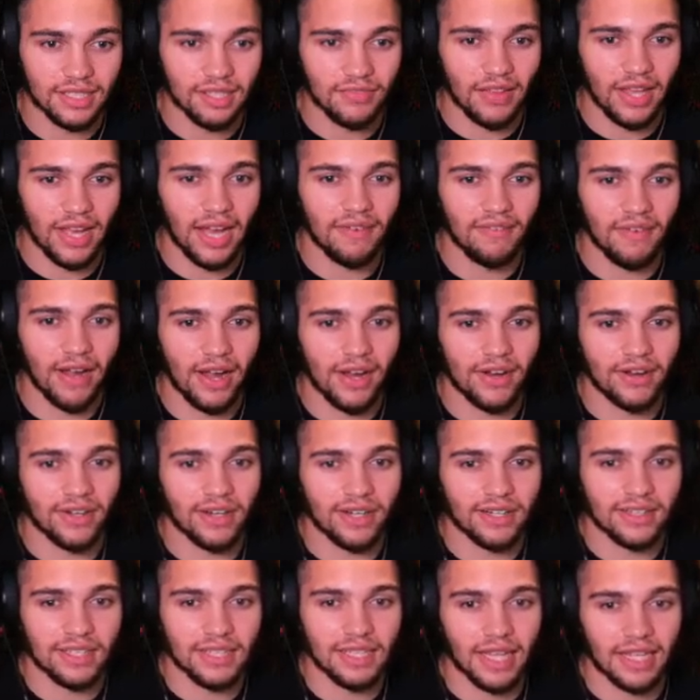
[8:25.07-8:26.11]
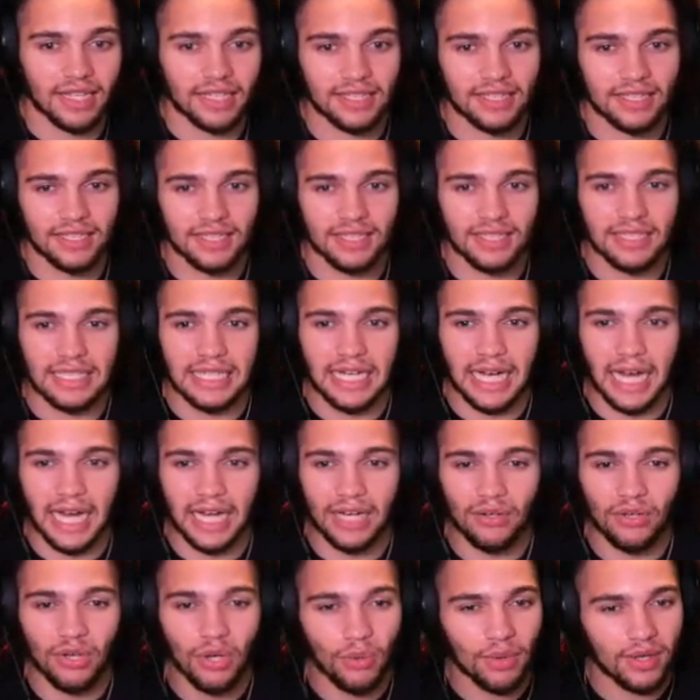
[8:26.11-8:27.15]
they have Iron Head, then like I
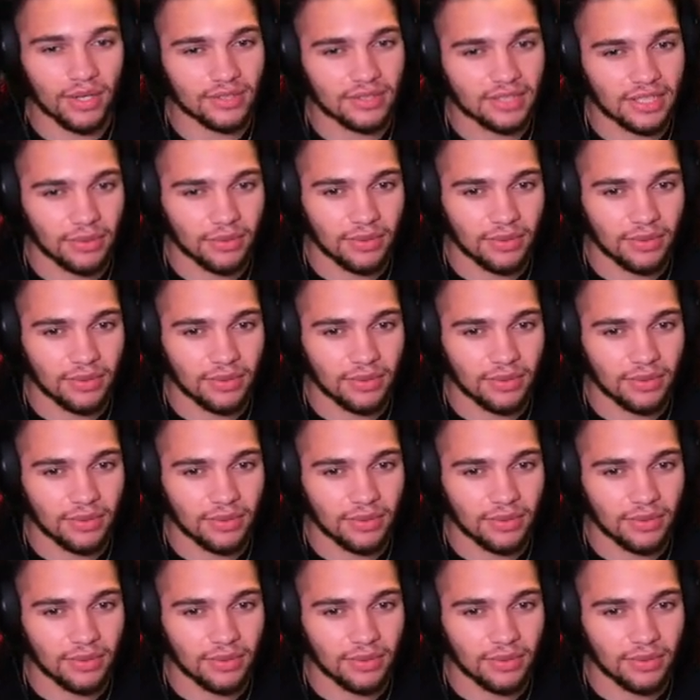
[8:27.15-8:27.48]
don't know what else they would